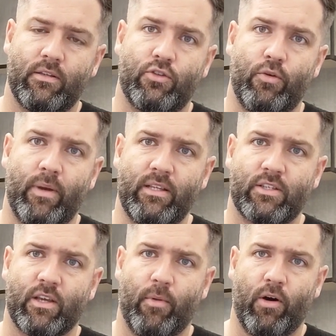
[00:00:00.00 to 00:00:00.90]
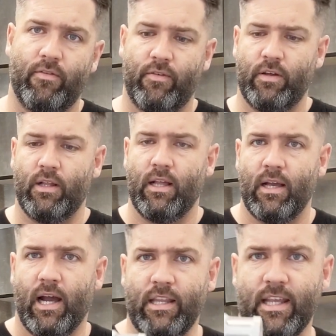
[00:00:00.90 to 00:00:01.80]
2 bits come off,
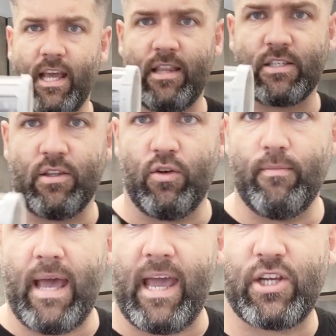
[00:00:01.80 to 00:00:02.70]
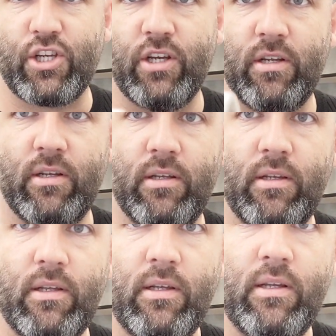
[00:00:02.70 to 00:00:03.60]
and you get this little mesh
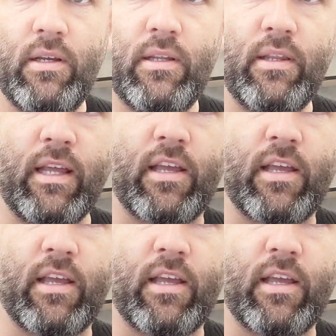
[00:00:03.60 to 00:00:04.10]
that